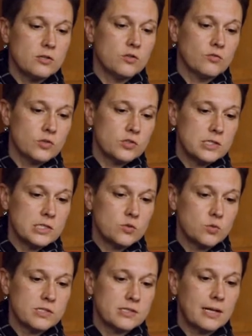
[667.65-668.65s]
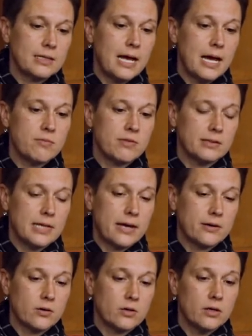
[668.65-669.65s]
universities was to climb the
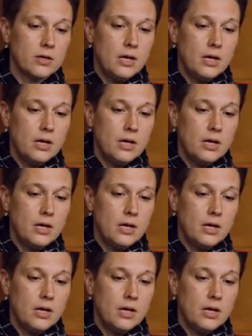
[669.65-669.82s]
ladder.